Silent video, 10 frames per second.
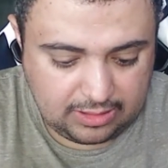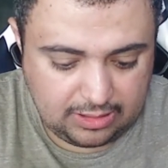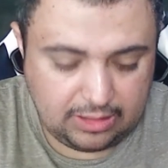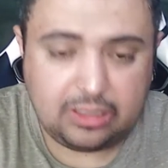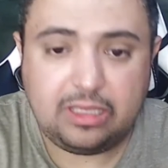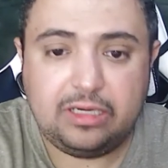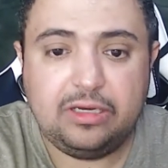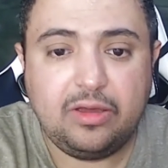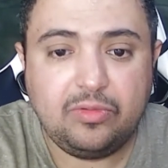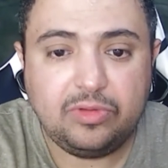You can, you
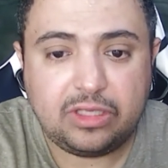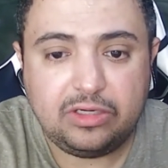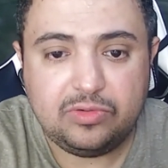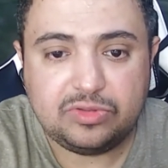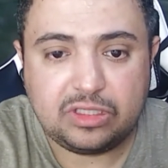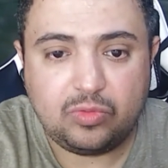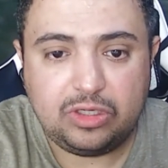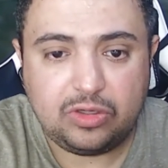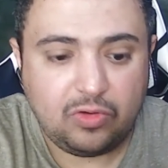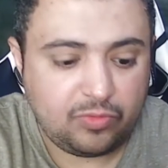know, you can use it when
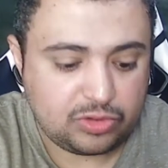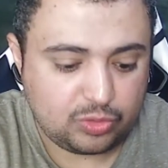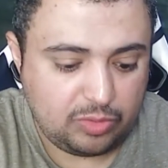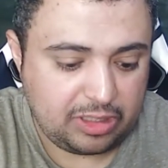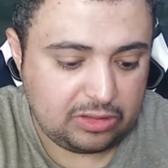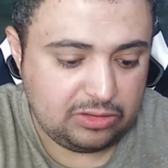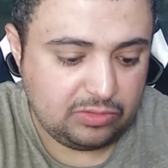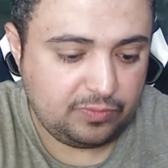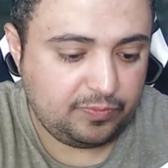you go for swimming too.